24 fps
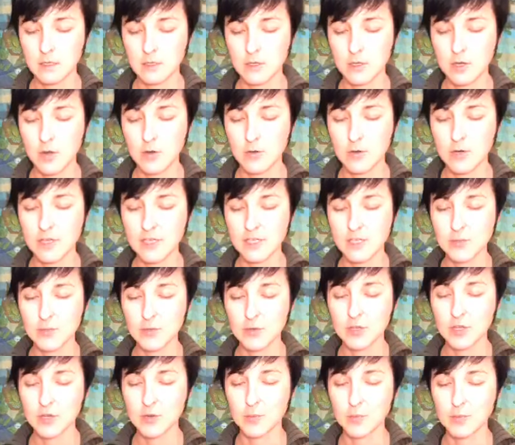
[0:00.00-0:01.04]
Notice where
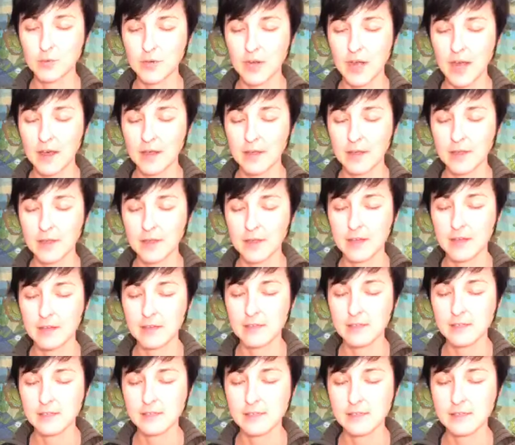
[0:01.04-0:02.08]
your breath
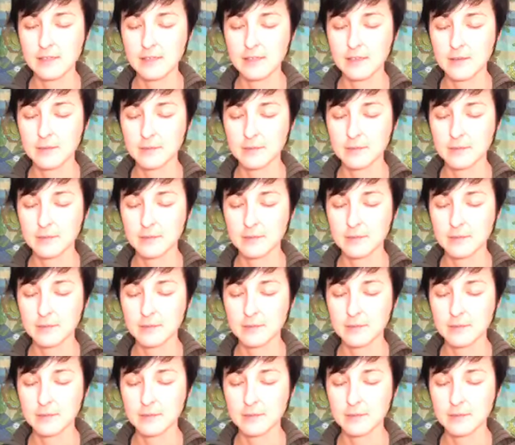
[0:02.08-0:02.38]
is.